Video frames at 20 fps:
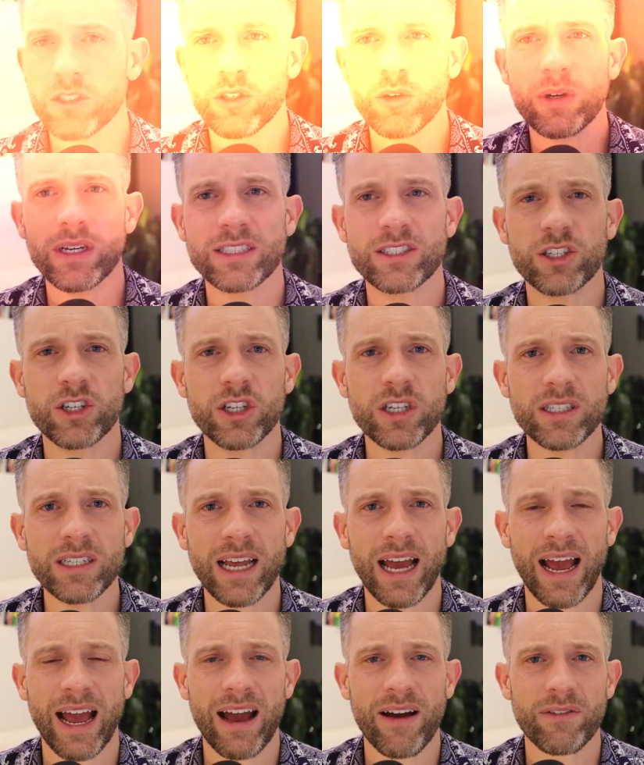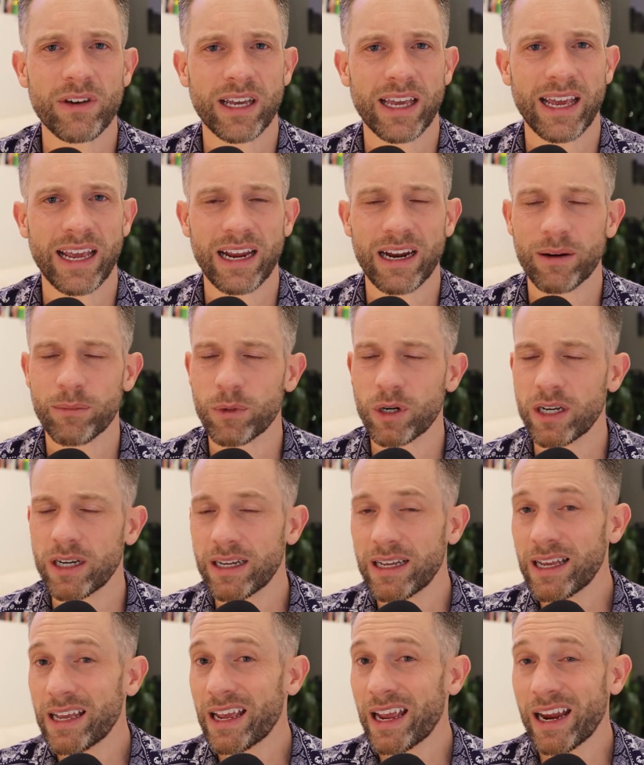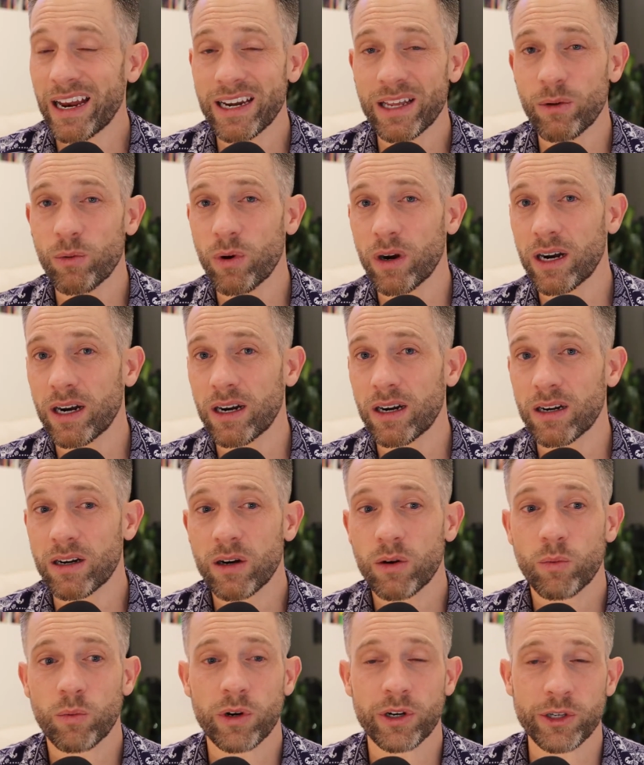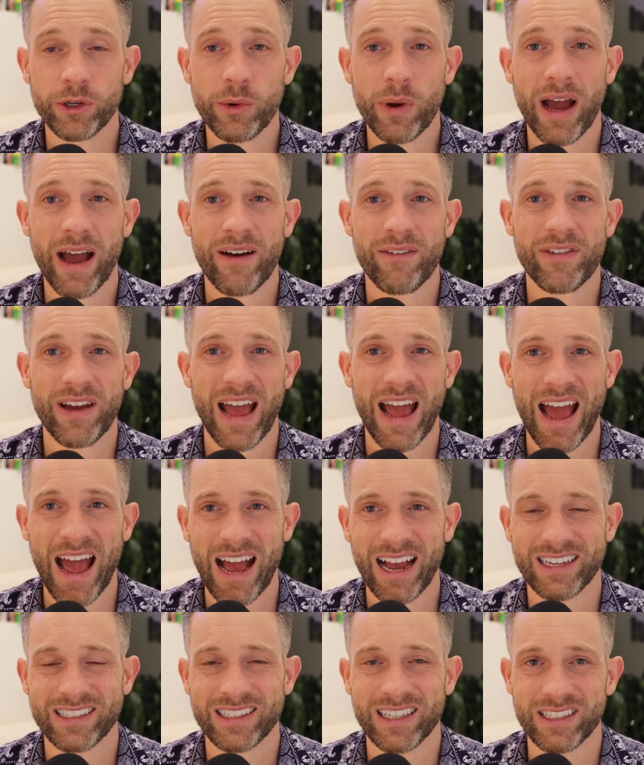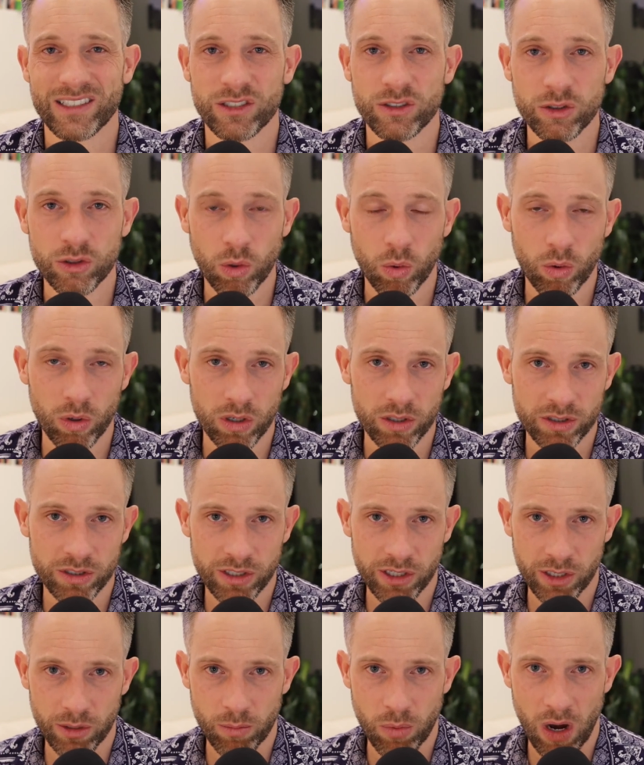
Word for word: So it's good to have a camera anywhere where you have access doors to your